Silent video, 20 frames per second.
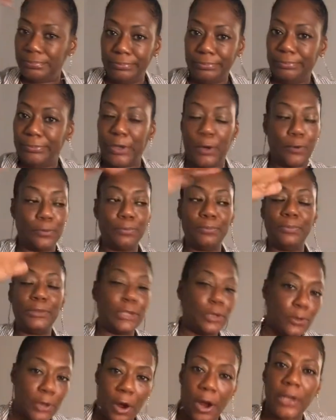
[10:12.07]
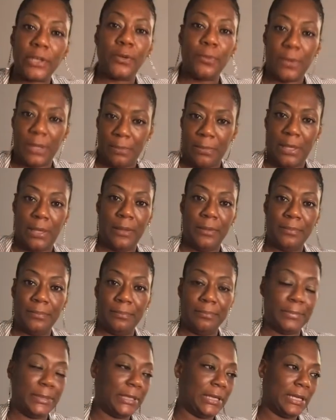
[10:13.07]
Don't argue with me
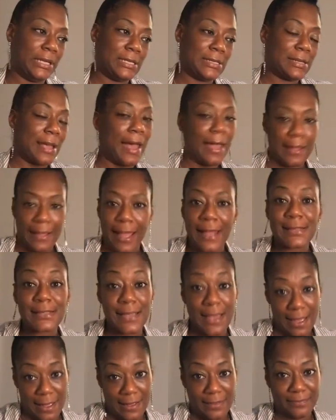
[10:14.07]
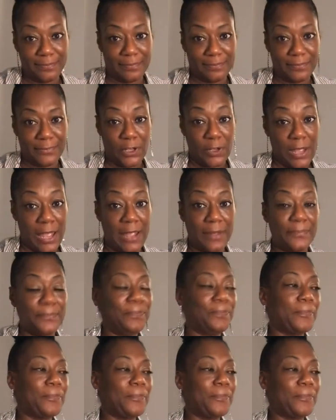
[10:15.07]
because I got time, okay?